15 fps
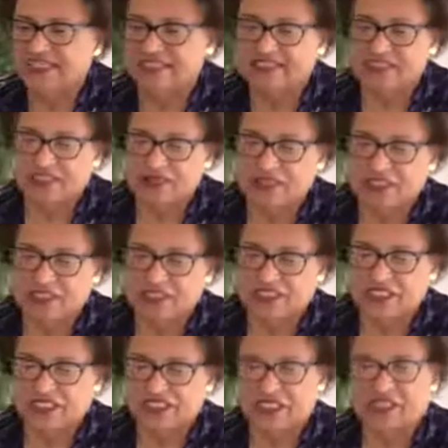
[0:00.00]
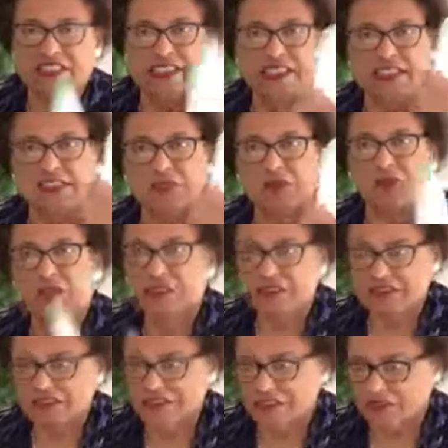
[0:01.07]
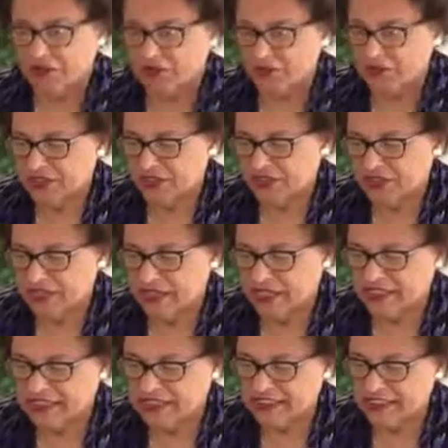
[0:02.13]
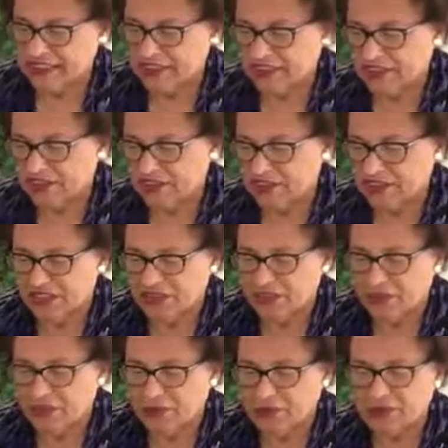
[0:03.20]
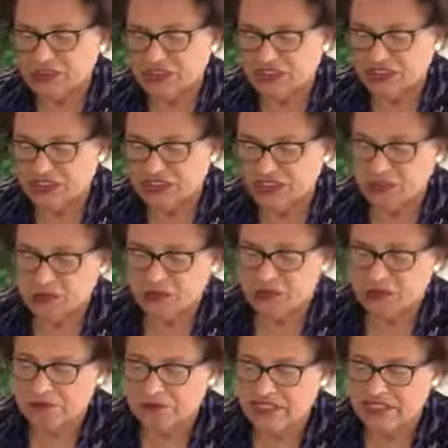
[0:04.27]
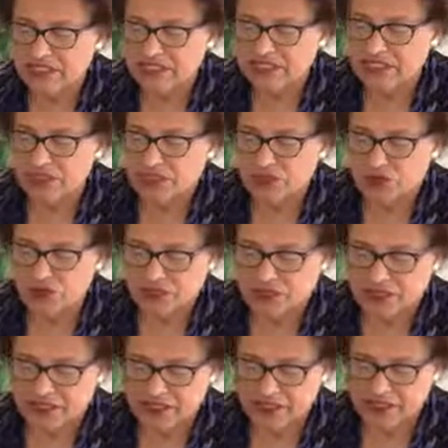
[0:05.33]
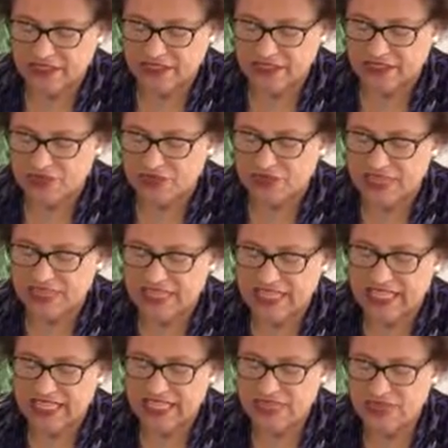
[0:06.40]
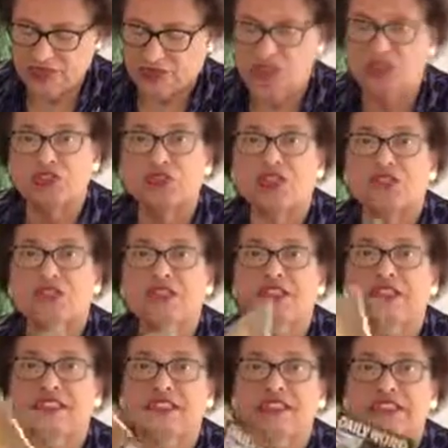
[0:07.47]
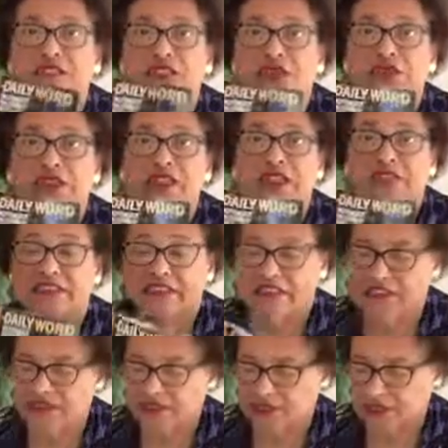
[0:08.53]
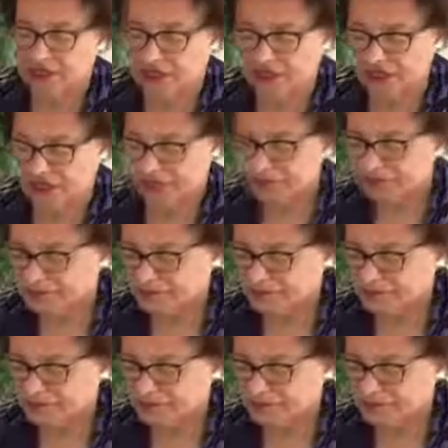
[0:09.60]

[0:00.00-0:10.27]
And so we give thanks for the Daily Word. The Daily Word is a magazine that Unity publishes with a message for every day for 2 months. There are 2 months in this little book.